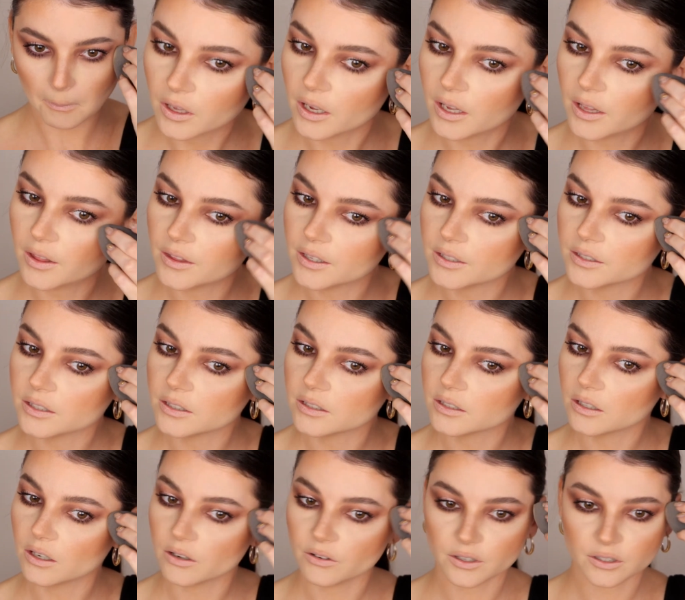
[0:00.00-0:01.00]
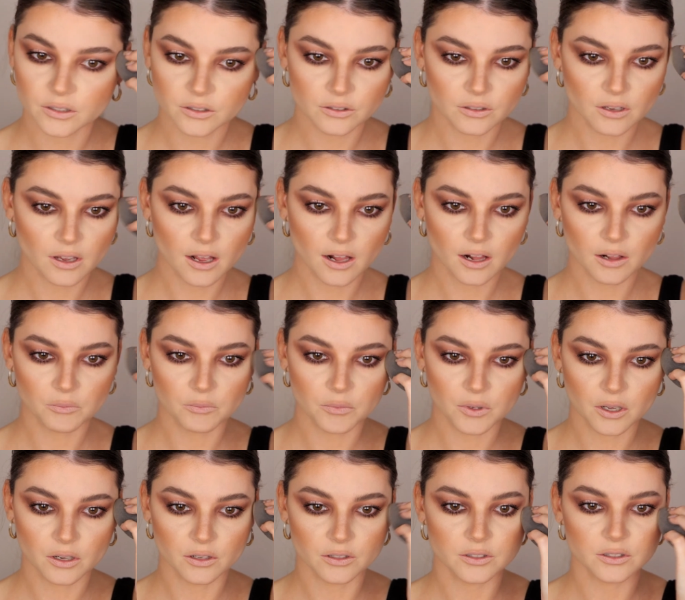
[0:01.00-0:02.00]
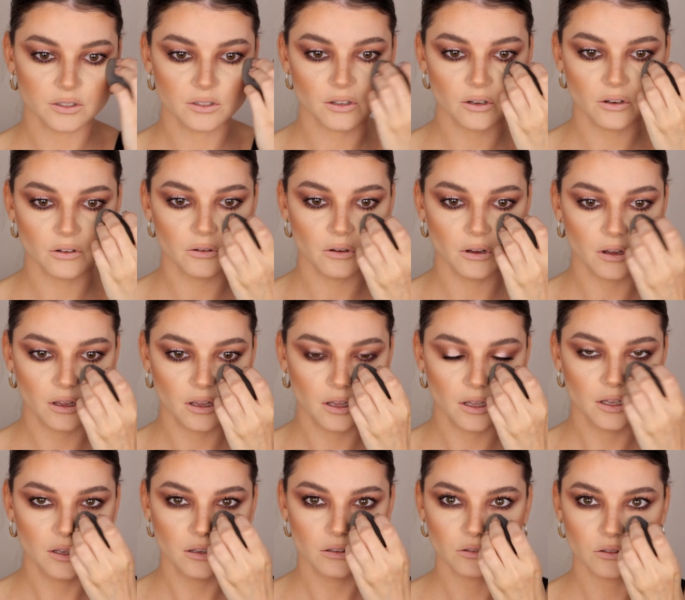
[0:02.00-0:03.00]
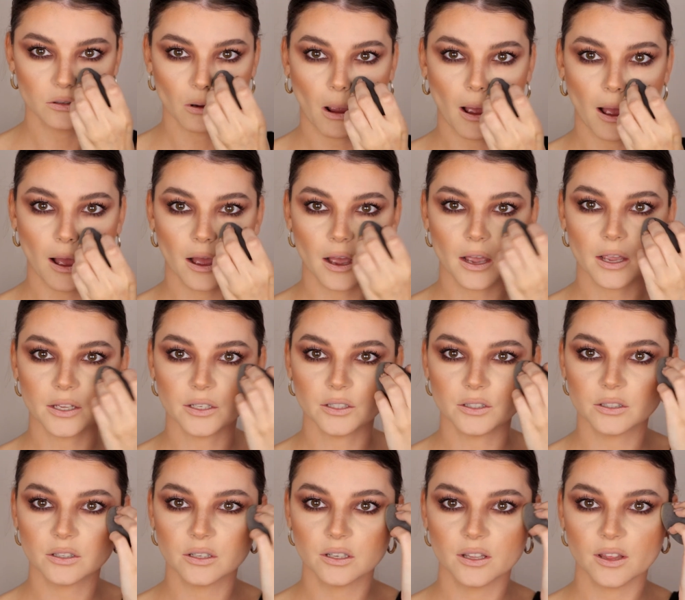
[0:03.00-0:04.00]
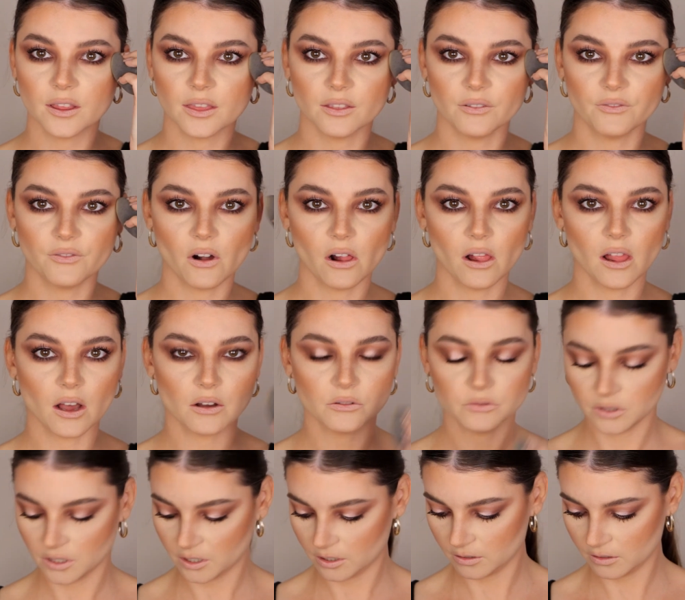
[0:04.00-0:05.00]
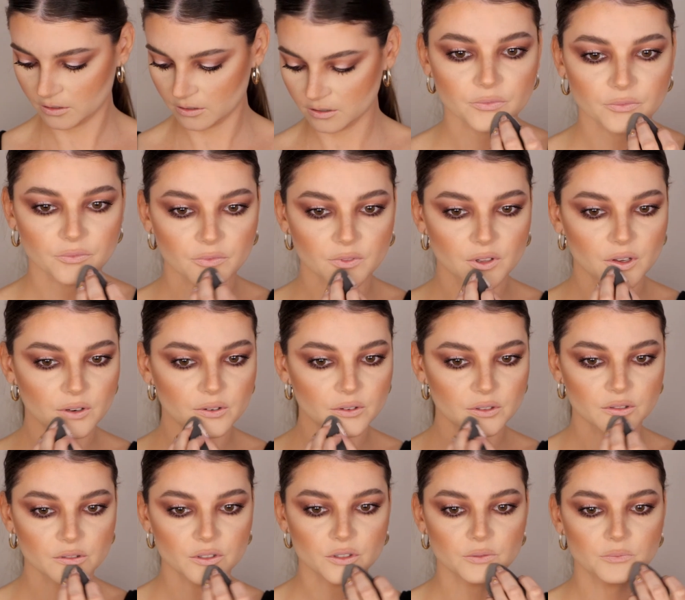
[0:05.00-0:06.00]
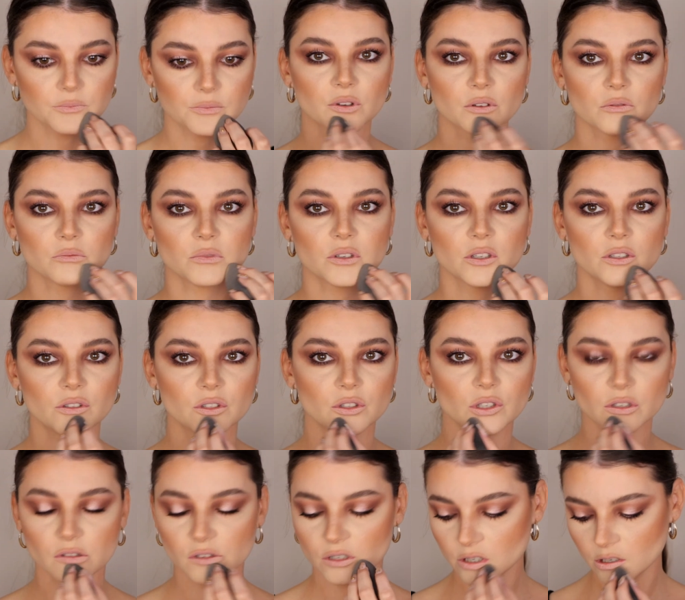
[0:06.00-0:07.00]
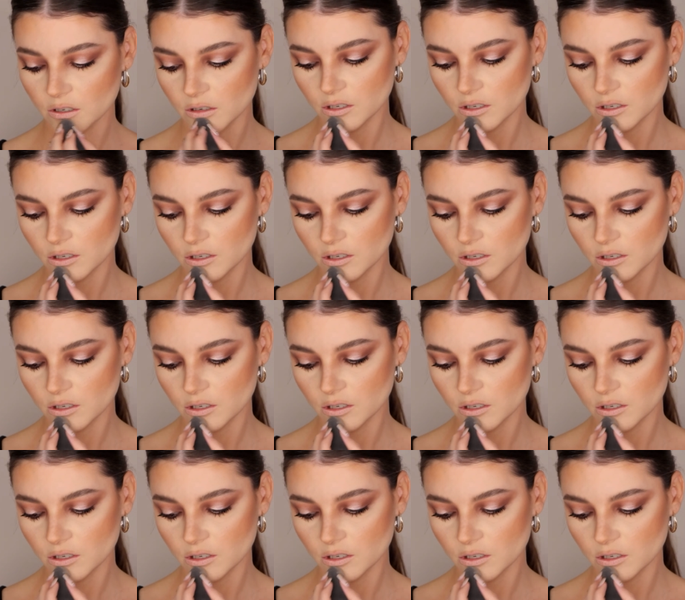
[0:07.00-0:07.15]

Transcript: And this is going to help me also to hide the fallout. I'm going to on my chin